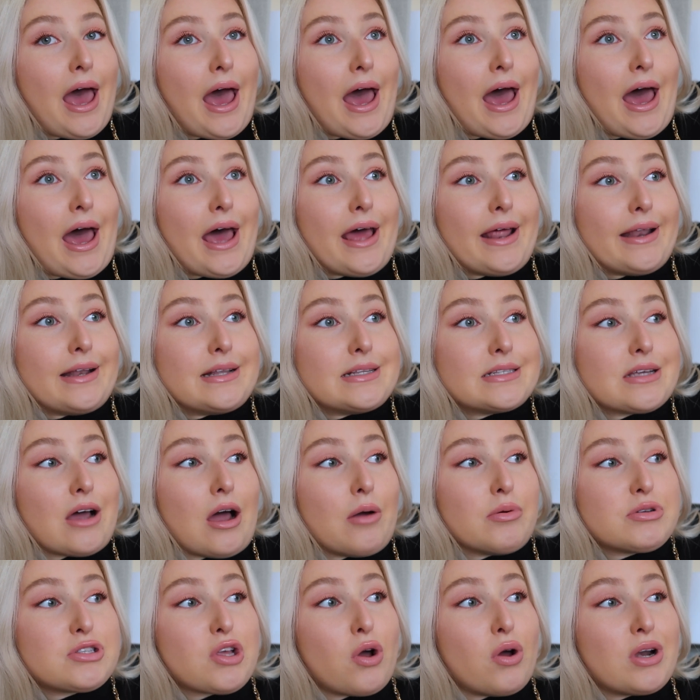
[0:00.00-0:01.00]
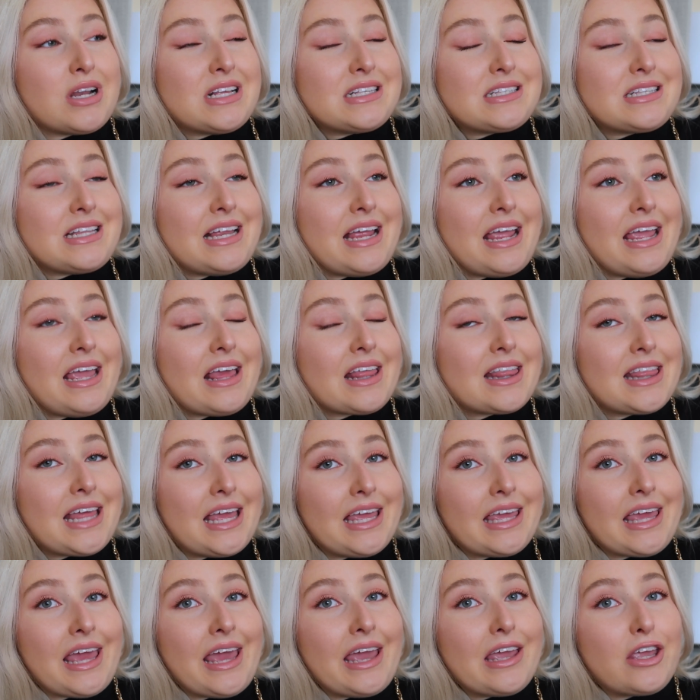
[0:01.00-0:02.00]
And I was honestly
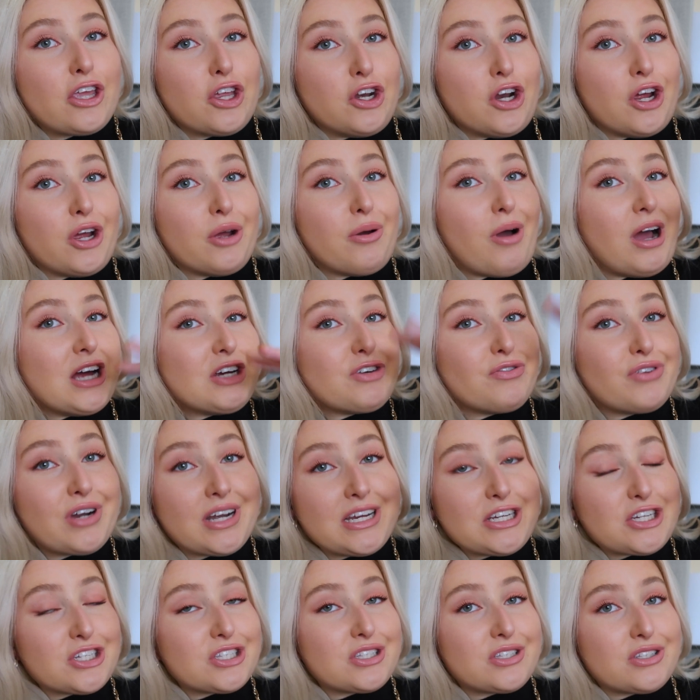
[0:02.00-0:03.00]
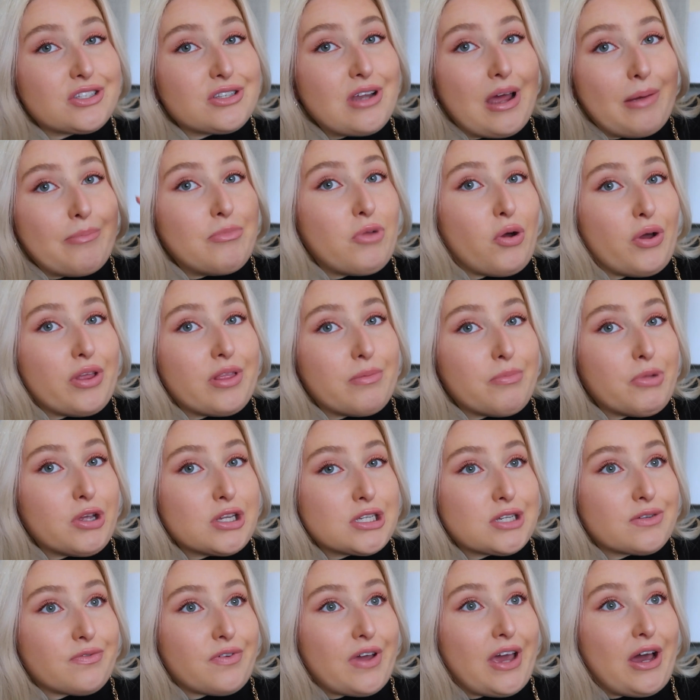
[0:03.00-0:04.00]
thinking, you know, I really just, I'm not in the
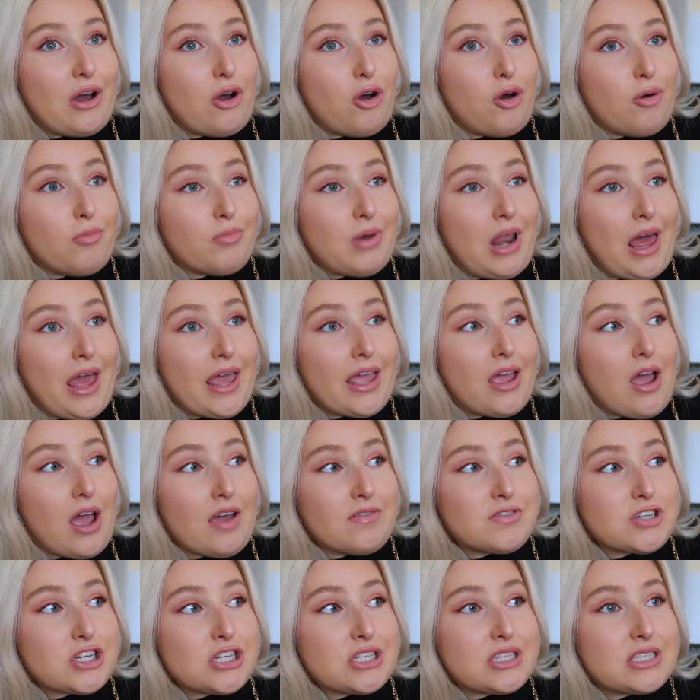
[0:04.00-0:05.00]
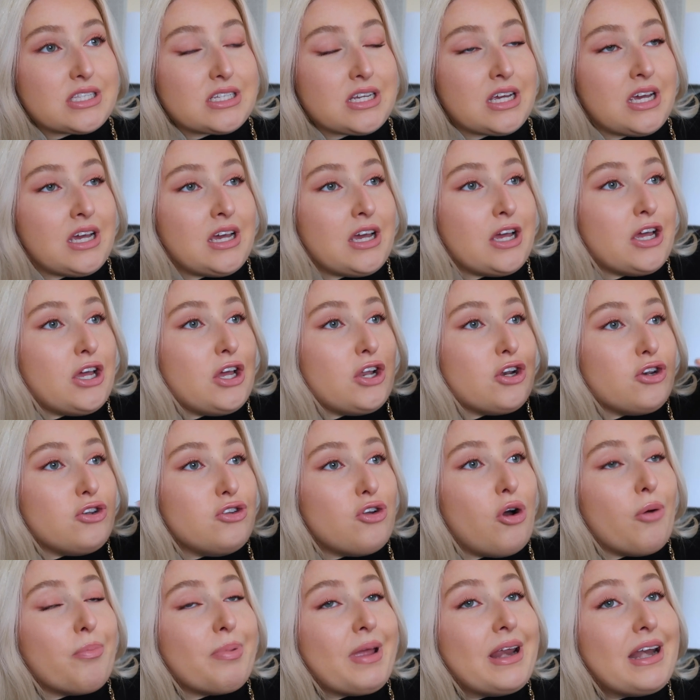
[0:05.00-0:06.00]
mood to film. Like, I've just
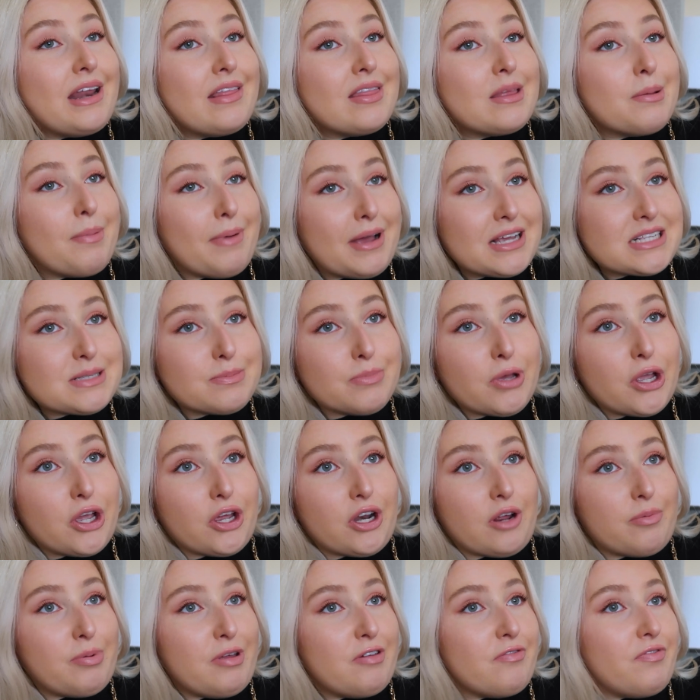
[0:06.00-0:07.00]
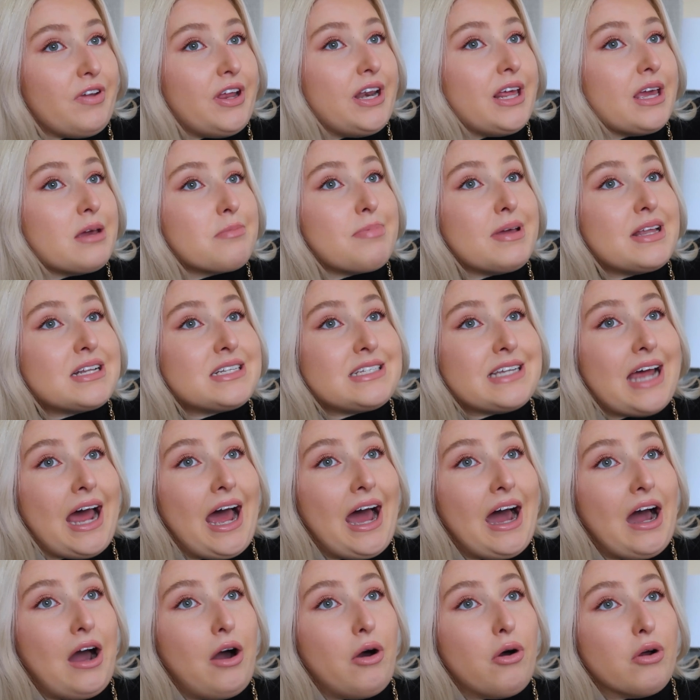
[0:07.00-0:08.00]
not been in the best mood. I've been feeling a bit
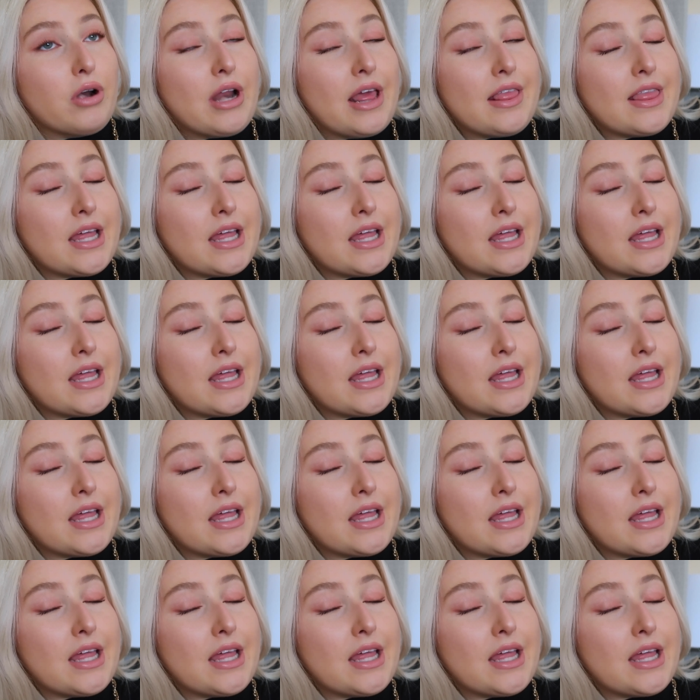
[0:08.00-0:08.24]
down.